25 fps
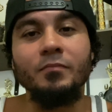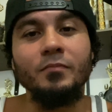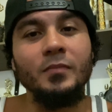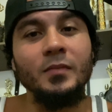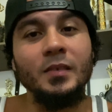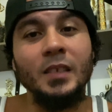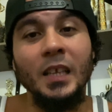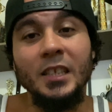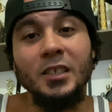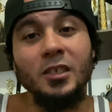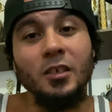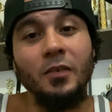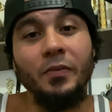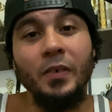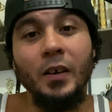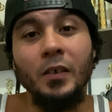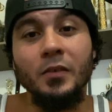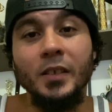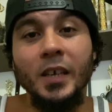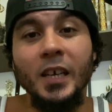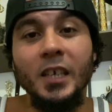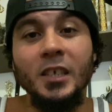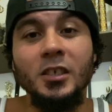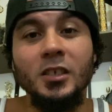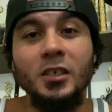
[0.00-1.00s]
That's your
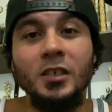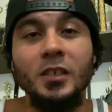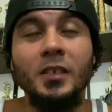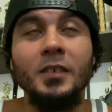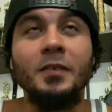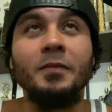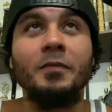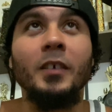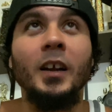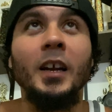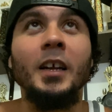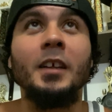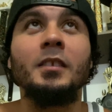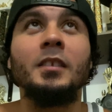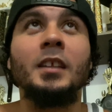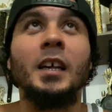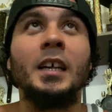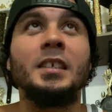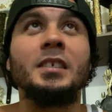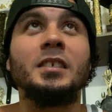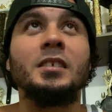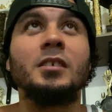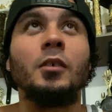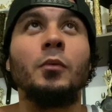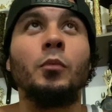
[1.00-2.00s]
foundation, right?
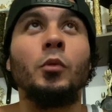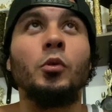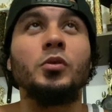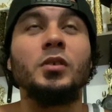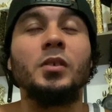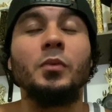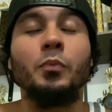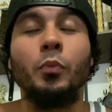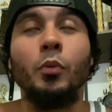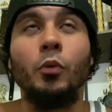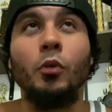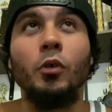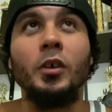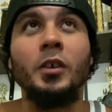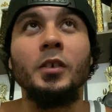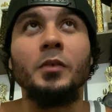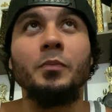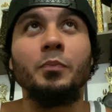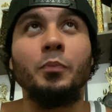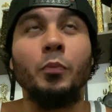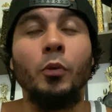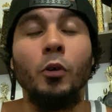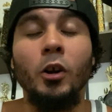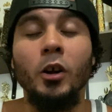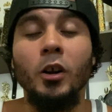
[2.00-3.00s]
That's the most important
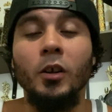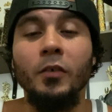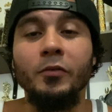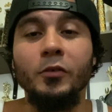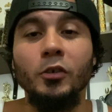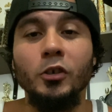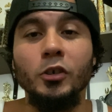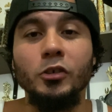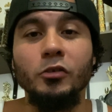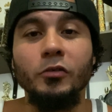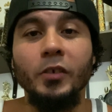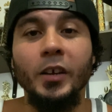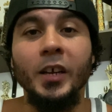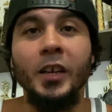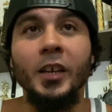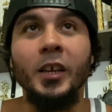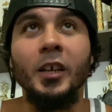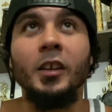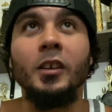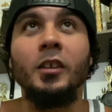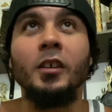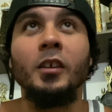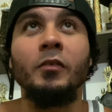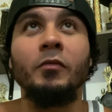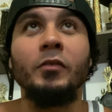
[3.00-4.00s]
part of your
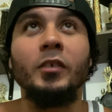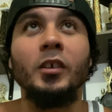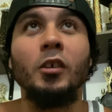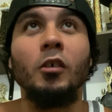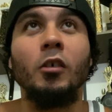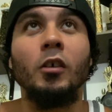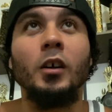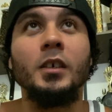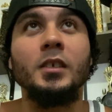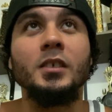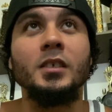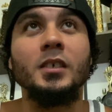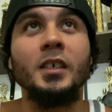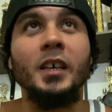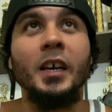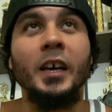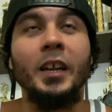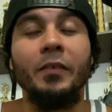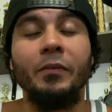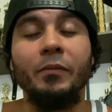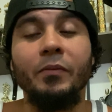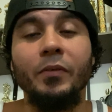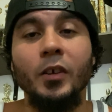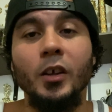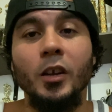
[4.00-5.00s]
training in regards to getting
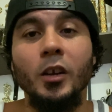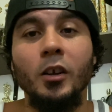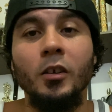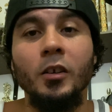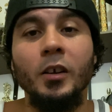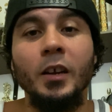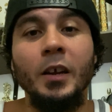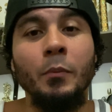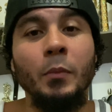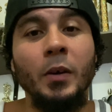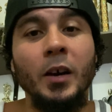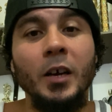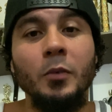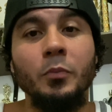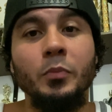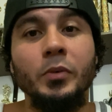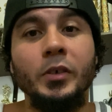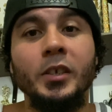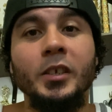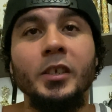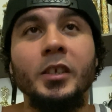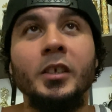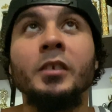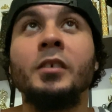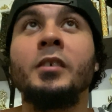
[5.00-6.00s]
fitter, in my
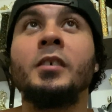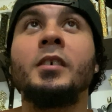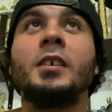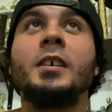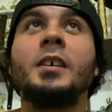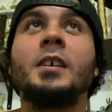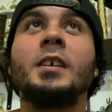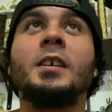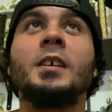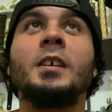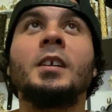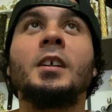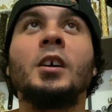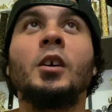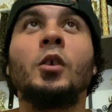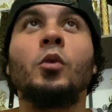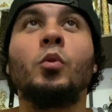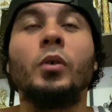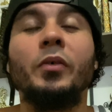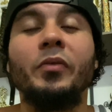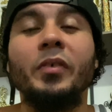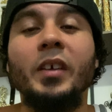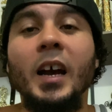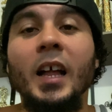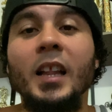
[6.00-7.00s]
opinion,
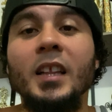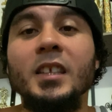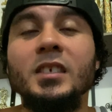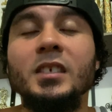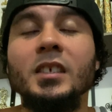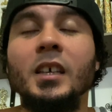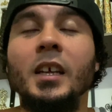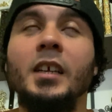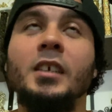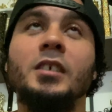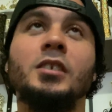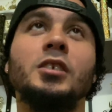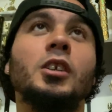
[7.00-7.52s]
with calisthenics.